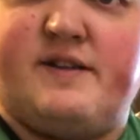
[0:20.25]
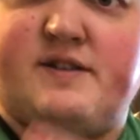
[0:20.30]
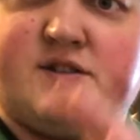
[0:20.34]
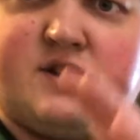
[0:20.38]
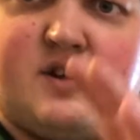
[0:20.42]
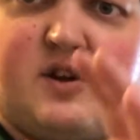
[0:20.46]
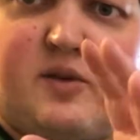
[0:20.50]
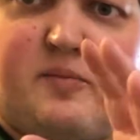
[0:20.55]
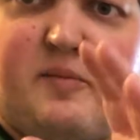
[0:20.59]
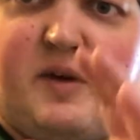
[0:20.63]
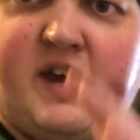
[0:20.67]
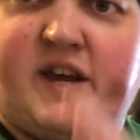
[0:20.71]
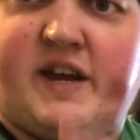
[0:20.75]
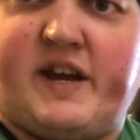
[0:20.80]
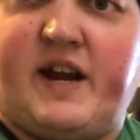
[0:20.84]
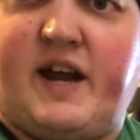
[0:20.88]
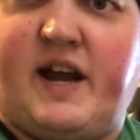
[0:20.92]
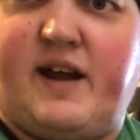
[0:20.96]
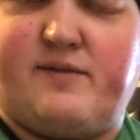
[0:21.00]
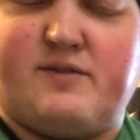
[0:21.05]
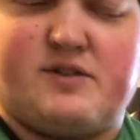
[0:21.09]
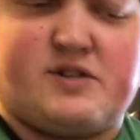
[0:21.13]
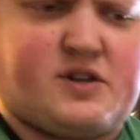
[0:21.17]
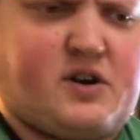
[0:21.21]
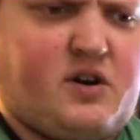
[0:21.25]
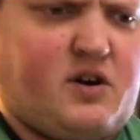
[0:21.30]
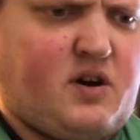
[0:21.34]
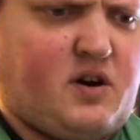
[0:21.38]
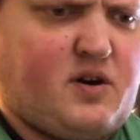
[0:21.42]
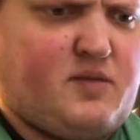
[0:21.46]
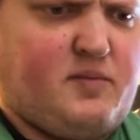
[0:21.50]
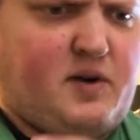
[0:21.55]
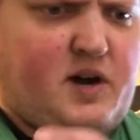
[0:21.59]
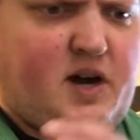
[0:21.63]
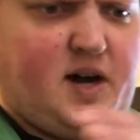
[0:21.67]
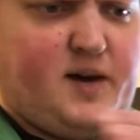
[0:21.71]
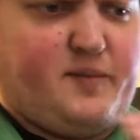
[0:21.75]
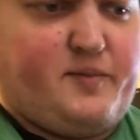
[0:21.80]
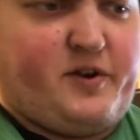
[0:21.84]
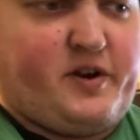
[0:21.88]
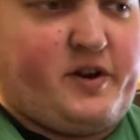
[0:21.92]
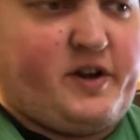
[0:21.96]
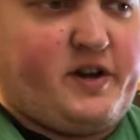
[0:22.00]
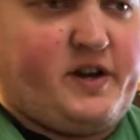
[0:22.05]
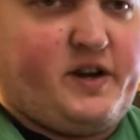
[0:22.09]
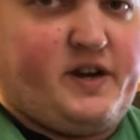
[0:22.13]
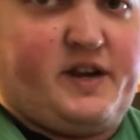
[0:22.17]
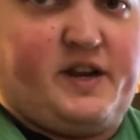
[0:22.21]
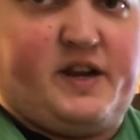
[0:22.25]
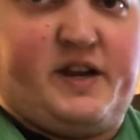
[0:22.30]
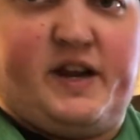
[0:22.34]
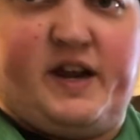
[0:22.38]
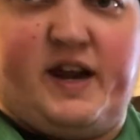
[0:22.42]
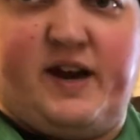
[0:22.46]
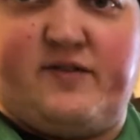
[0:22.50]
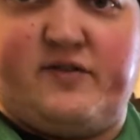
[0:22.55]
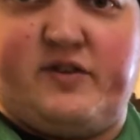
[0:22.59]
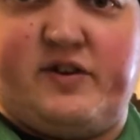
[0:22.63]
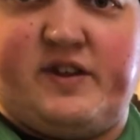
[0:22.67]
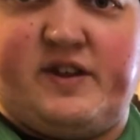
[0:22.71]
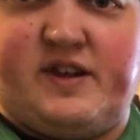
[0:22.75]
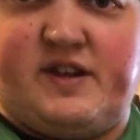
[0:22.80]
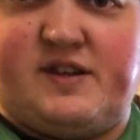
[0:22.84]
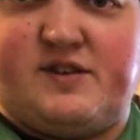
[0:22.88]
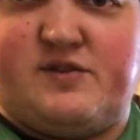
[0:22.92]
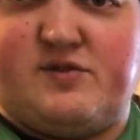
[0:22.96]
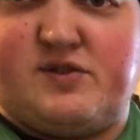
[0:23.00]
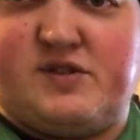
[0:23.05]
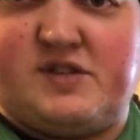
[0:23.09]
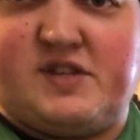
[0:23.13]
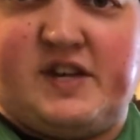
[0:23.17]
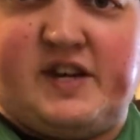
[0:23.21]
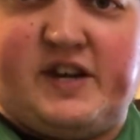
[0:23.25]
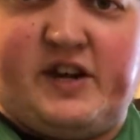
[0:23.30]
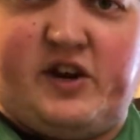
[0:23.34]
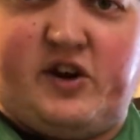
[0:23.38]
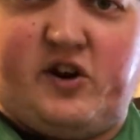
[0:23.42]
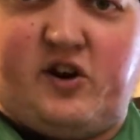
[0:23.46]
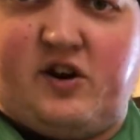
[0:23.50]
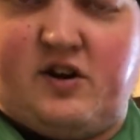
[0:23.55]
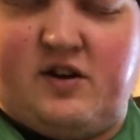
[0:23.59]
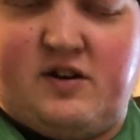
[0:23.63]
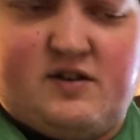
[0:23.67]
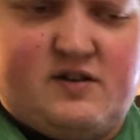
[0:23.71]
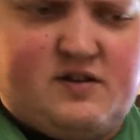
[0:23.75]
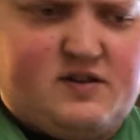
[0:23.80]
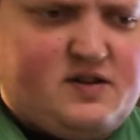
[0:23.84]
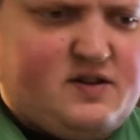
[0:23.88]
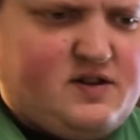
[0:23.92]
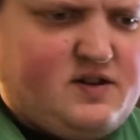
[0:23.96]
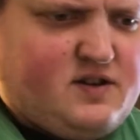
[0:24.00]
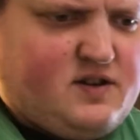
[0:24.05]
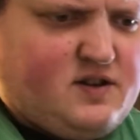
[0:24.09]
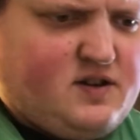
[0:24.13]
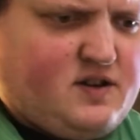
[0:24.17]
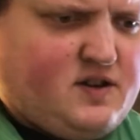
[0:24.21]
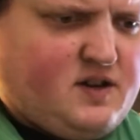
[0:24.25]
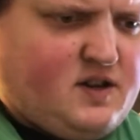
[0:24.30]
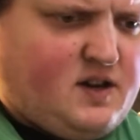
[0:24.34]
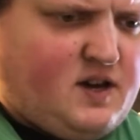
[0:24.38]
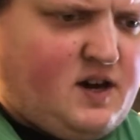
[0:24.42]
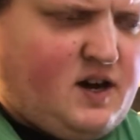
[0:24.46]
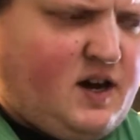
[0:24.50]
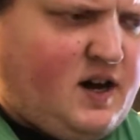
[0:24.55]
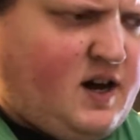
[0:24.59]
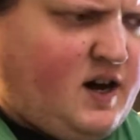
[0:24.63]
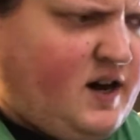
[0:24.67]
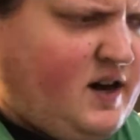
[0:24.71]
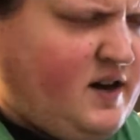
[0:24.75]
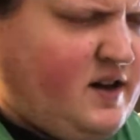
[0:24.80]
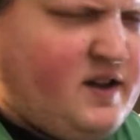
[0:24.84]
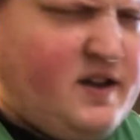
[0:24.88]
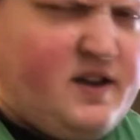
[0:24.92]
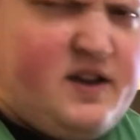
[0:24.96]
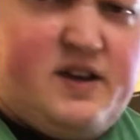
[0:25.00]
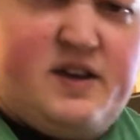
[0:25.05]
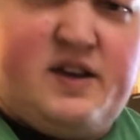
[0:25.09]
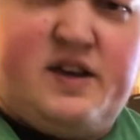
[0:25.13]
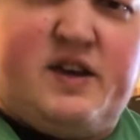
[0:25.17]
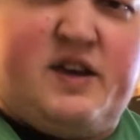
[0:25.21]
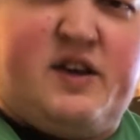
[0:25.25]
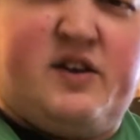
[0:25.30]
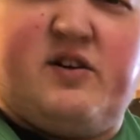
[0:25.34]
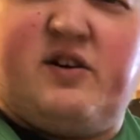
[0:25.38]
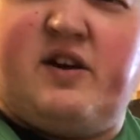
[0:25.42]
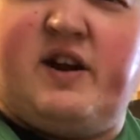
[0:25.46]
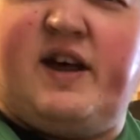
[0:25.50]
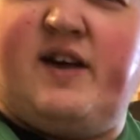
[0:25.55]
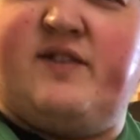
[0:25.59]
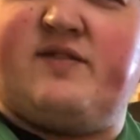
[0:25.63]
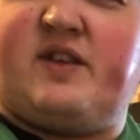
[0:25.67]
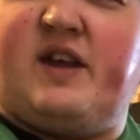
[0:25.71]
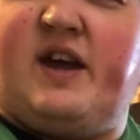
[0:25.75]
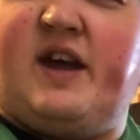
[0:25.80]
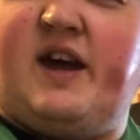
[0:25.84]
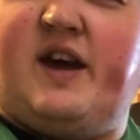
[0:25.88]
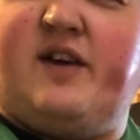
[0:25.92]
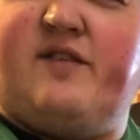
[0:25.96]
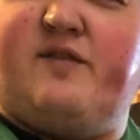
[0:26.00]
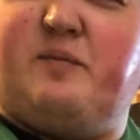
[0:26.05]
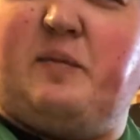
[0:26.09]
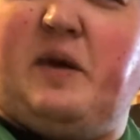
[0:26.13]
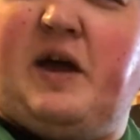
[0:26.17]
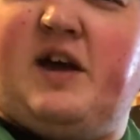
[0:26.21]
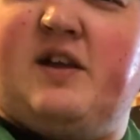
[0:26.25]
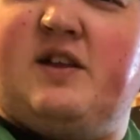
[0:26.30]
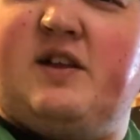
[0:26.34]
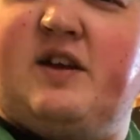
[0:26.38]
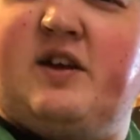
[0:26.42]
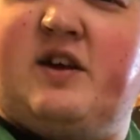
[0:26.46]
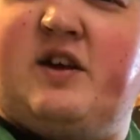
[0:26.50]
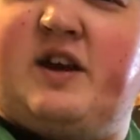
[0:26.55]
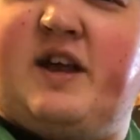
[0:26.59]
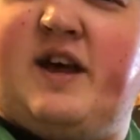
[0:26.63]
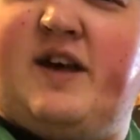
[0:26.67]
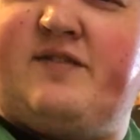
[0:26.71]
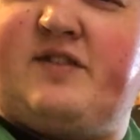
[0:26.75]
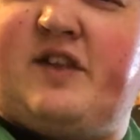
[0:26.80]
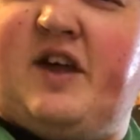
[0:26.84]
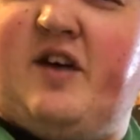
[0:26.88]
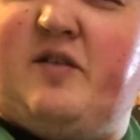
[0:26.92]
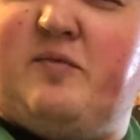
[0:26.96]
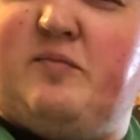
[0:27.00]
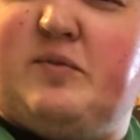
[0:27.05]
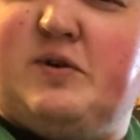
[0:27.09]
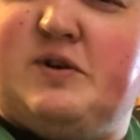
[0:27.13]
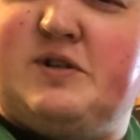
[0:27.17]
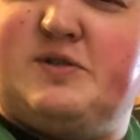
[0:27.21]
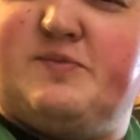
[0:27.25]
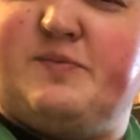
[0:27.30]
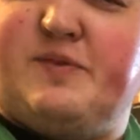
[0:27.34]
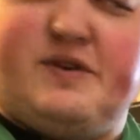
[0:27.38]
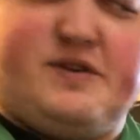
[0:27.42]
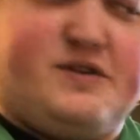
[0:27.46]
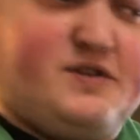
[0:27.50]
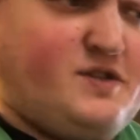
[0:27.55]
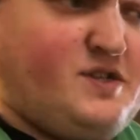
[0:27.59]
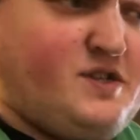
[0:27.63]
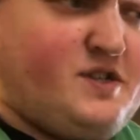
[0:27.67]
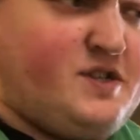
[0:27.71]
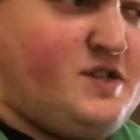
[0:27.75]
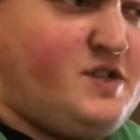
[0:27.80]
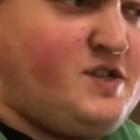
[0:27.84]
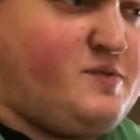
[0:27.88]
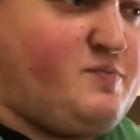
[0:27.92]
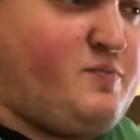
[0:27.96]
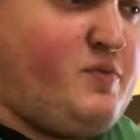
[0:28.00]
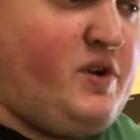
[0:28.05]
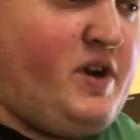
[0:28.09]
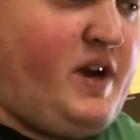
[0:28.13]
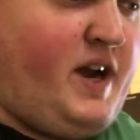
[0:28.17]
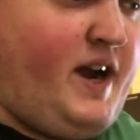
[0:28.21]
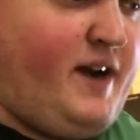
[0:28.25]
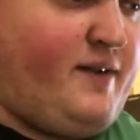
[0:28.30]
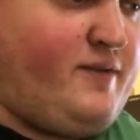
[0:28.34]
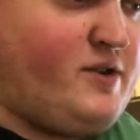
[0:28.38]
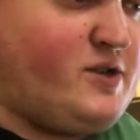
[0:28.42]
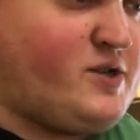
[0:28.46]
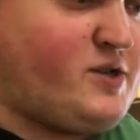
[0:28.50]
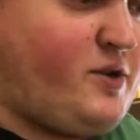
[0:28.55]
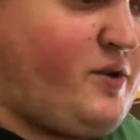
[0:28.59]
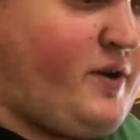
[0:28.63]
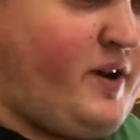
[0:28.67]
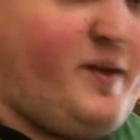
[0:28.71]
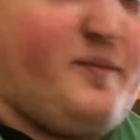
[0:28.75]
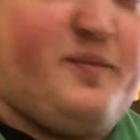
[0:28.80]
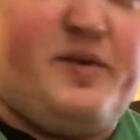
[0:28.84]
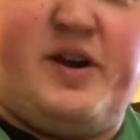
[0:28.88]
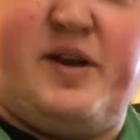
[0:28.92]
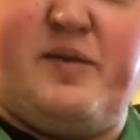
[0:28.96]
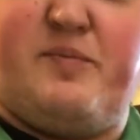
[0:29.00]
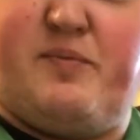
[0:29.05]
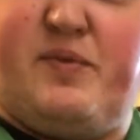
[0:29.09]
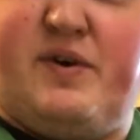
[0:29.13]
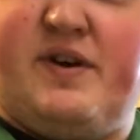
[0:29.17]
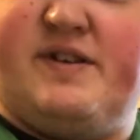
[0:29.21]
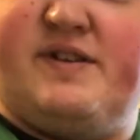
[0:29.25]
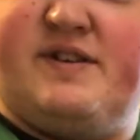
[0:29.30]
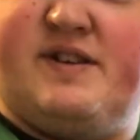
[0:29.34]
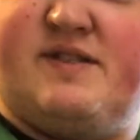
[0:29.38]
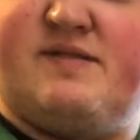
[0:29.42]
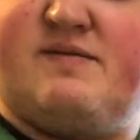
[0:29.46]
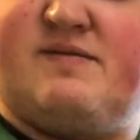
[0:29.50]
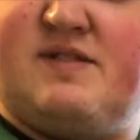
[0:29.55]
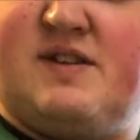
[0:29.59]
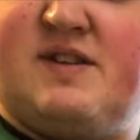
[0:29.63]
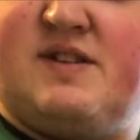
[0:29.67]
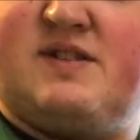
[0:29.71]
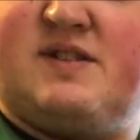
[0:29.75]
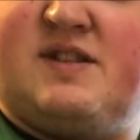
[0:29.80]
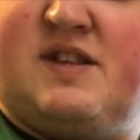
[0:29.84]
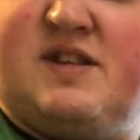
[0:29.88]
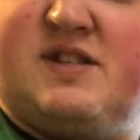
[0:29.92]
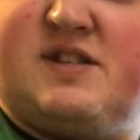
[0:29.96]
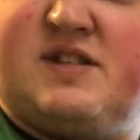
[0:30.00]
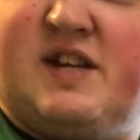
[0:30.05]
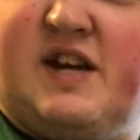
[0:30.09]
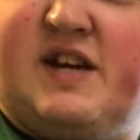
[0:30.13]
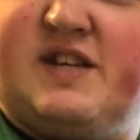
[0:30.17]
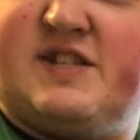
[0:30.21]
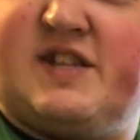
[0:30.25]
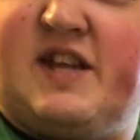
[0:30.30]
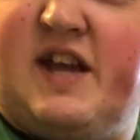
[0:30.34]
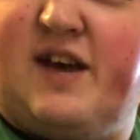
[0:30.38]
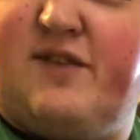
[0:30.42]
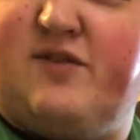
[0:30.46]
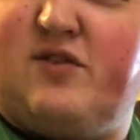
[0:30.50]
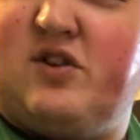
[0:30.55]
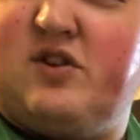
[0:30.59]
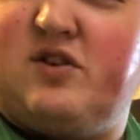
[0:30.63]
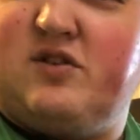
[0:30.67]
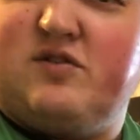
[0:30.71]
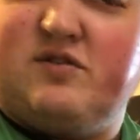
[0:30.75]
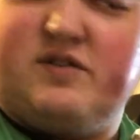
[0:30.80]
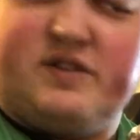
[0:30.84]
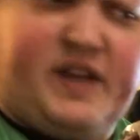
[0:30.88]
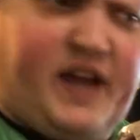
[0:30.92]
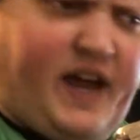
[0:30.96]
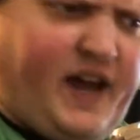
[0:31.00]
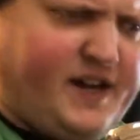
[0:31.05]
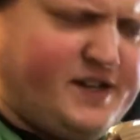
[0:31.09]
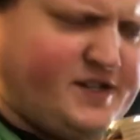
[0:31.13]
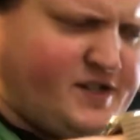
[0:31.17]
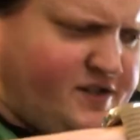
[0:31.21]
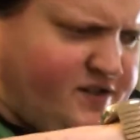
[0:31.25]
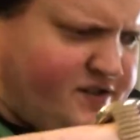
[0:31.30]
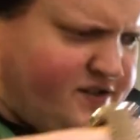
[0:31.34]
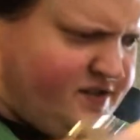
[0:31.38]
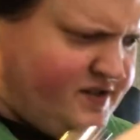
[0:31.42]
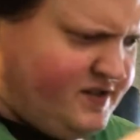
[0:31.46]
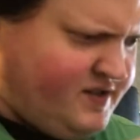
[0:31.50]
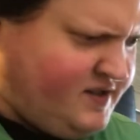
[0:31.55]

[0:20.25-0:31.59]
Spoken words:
so to make an Irish car bomb you're going to need everything you see here. You don't have to have you don't have to have Bushmills, you can just put Irish cream in it, but it's nice to have a little dash of